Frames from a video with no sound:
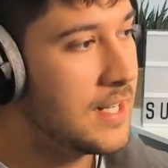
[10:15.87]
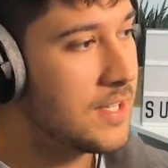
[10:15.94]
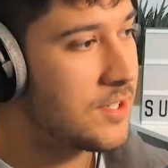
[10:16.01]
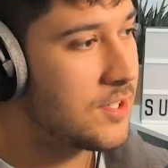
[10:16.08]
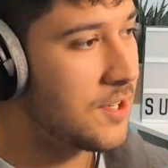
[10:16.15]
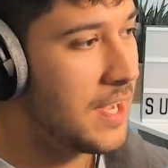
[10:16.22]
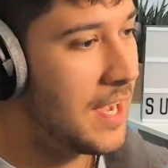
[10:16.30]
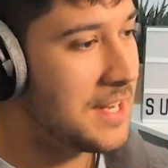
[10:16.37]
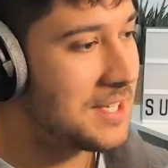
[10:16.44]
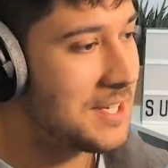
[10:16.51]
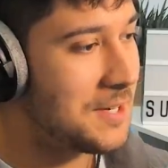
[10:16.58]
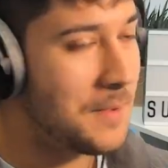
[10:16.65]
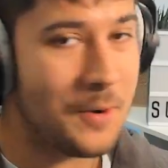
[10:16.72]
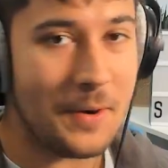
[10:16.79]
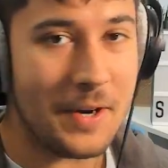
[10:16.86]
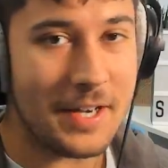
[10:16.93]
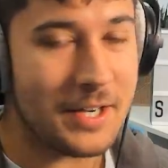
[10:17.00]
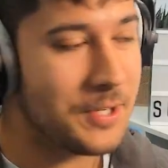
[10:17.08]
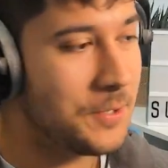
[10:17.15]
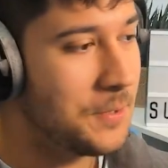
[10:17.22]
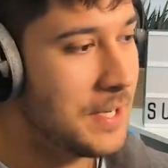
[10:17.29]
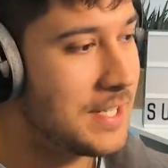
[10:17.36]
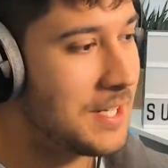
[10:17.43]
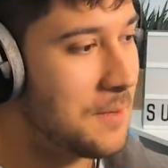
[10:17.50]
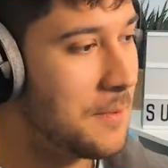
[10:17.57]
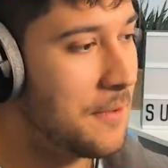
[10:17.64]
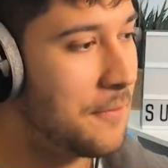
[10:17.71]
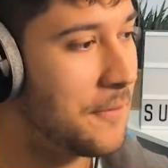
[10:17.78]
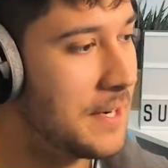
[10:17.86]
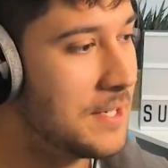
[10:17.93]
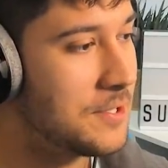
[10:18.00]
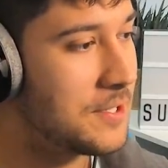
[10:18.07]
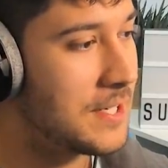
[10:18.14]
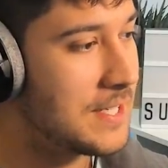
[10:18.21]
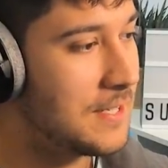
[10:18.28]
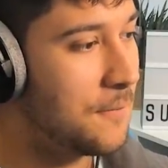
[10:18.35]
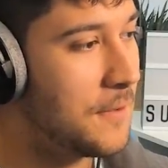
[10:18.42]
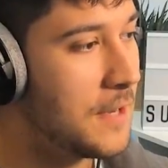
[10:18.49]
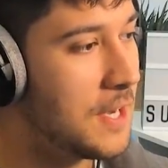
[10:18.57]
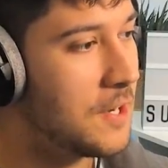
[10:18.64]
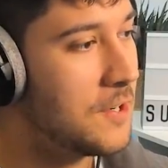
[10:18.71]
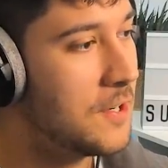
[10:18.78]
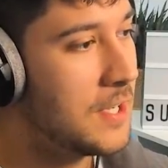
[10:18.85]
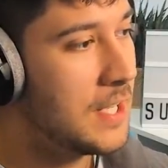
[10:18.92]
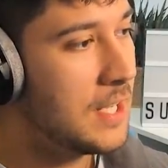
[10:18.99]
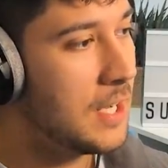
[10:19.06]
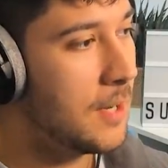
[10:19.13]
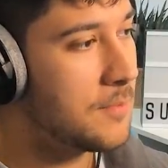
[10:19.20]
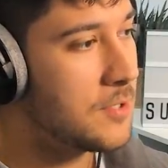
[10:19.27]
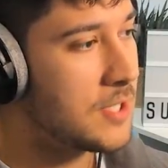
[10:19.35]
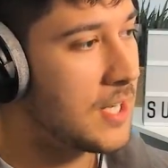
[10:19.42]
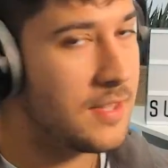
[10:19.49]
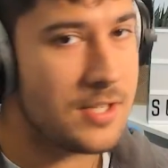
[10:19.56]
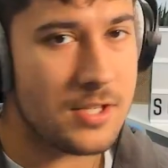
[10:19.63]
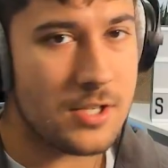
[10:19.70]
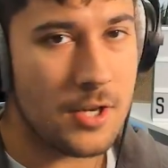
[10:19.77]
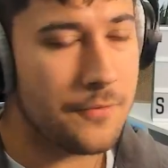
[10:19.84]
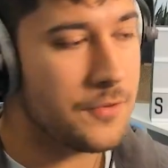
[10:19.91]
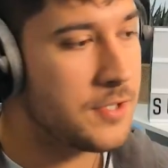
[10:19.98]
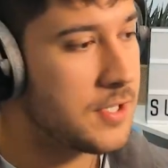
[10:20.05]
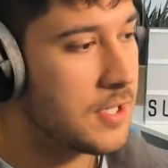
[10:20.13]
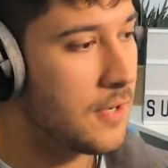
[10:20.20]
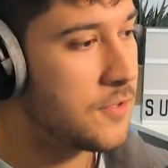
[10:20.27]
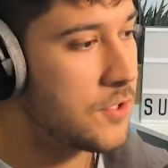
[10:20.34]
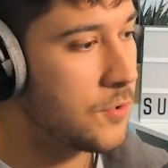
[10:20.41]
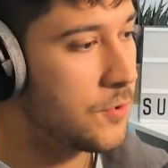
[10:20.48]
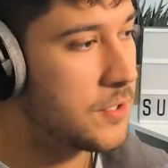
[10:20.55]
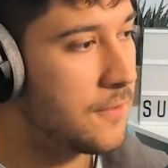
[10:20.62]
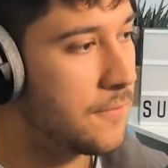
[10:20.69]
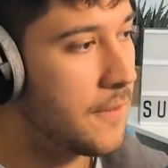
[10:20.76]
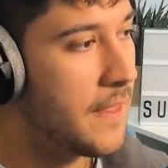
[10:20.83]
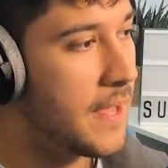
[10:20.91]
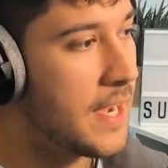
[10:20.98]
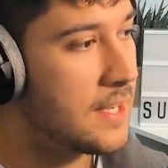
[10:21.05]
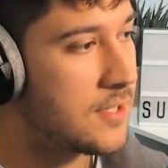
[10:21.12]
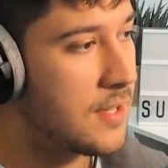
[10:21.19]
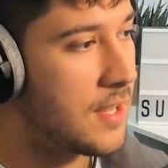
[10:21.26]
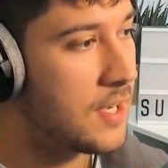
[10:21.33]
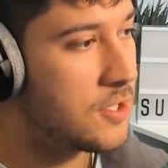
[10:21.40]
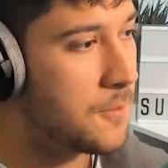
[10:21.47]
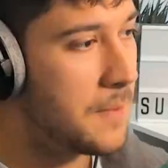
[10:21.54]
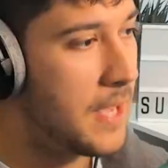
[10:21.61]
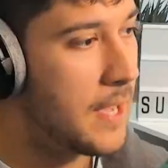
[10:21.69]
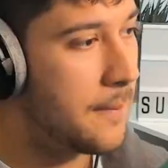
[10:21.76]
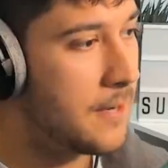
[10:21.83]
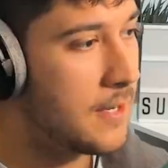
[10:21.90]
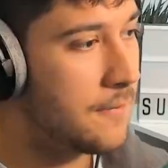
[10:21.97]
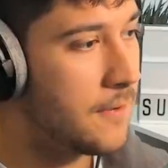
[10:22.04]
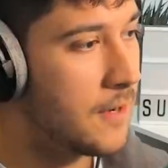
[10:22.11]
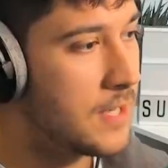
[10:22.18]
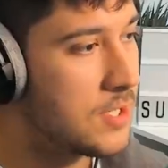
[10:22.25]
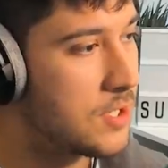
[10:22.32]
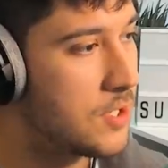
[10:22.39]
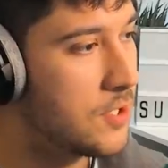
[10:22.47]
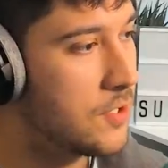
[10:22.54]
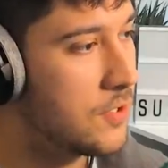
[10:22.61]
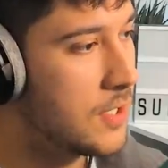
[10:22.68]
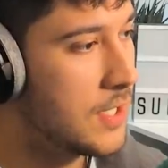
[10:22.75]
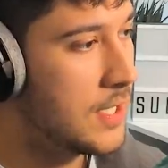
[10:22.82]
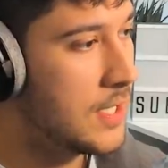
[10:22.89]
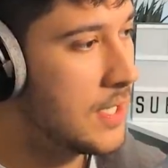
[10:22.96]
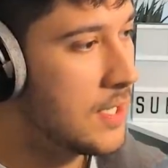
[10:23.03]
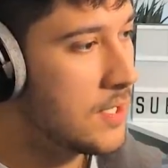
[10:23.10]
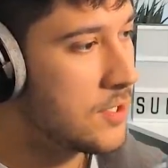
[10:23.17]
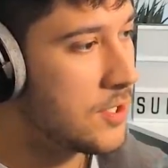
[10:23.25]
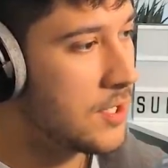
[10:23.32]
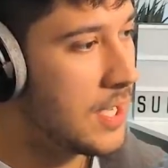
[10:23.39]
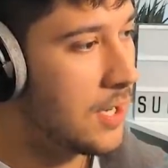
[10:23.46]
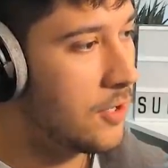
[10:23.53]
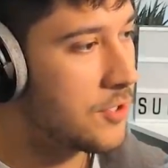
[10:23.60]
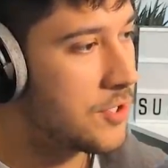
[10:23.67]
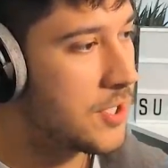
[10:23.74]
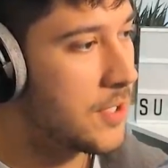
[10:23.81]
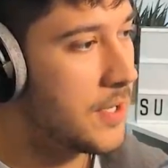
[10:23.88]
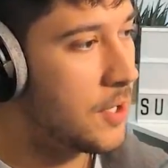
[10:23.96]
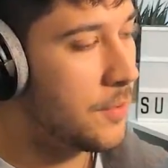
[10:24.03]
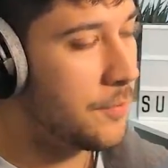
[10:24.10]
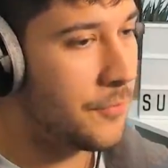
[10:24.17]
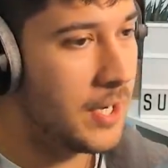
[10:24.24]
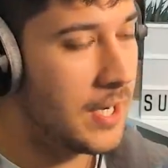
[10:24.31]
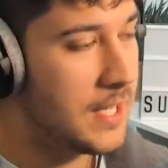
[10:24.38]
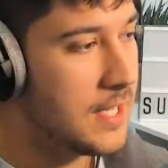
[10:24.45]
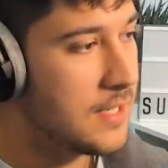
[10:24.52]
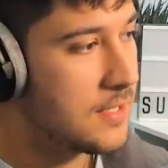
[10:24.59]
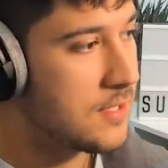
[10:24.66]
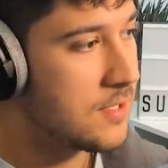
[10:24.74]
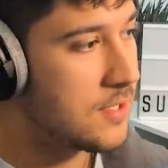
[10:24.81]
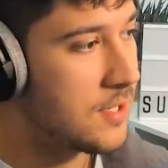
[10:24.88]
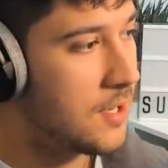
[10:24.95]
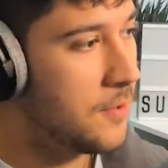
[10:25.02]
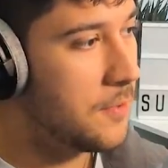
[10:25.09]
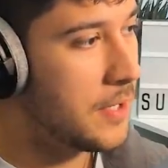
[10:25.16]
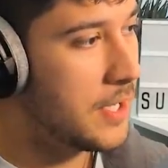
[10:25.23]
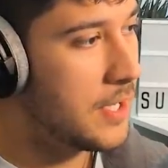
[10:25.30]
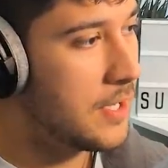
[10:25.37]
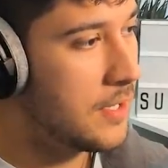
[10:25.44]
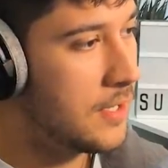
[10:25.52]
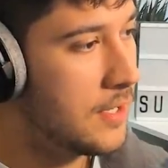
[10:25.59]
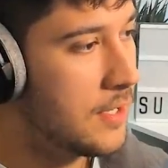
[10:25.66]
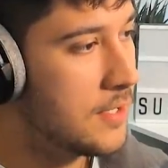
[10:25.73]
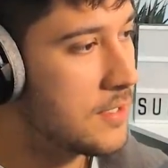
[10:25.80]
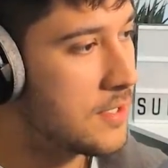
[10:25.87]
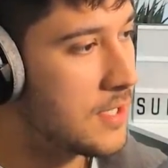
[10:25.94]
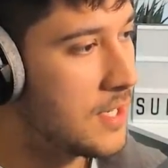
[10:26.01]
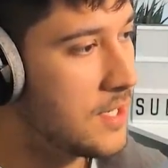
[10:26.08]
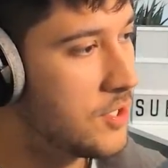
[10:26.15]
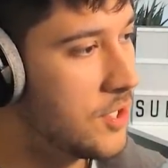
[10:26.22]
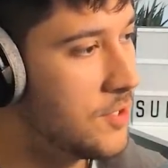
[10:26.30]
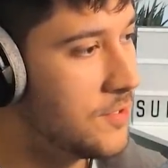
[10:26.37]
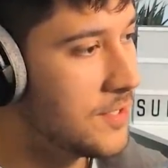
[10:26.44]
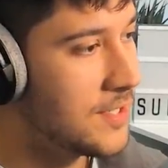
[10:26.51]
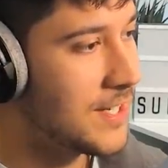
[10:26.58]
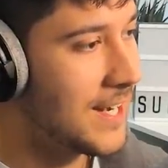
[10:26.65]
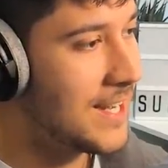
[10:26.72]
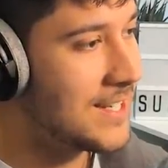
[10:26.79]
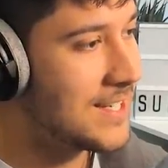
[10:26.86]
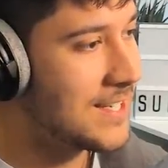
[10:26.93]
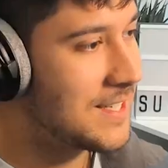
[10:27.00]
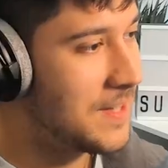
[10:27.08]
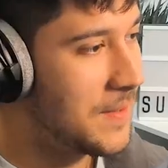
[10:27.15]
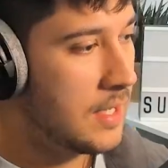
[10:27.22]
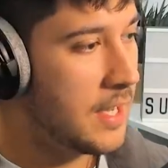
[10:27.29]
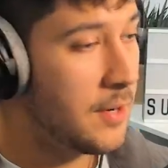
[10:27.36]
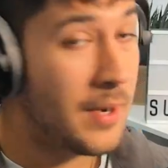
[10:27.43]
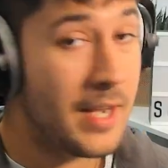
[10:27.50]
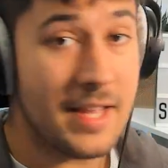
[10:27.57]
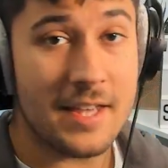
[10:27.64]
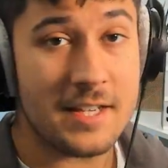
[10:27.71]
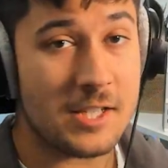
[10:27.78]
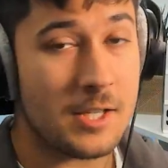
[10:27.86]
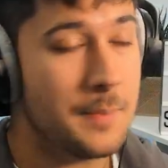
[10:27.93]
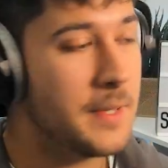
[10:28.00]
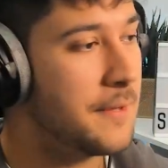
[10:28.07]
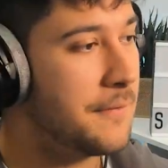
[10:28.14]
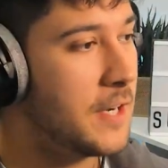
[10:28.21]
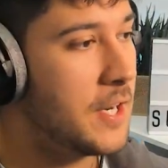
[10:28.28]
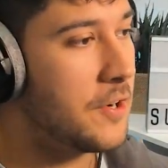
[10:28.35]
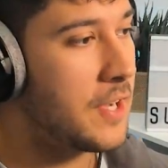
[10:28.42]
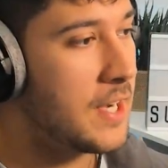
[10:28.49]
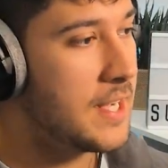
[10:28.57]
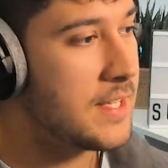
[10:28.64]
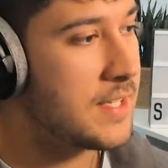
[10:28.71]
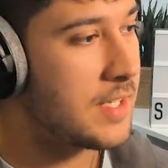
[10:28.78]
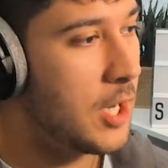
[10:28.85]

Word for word: So yeah, it's going to be quite cool. It's going to be a fun, interesting video. I'm just getting the server and stuff sorted for that, so that should be happening very soon. So yeah, lots going on really, so uh, stay tuned, I guess. Anyway, that's going to be the video, guys.